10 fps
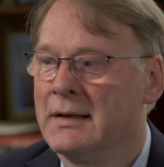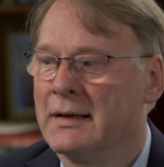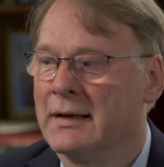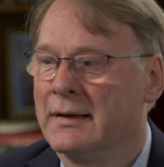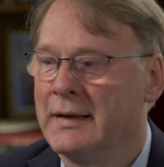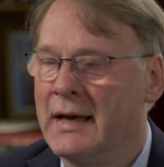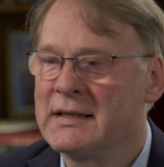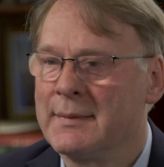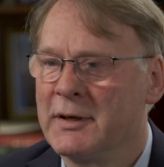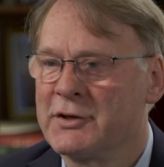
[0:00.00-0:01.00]
There
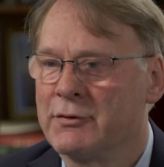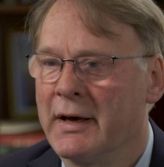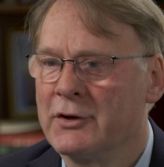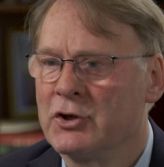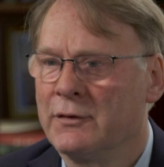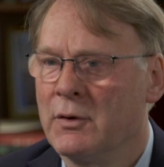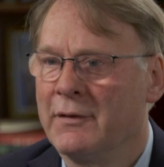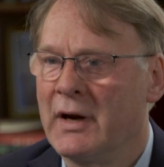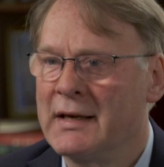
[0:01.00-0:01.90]
has to be a stretch. If you have an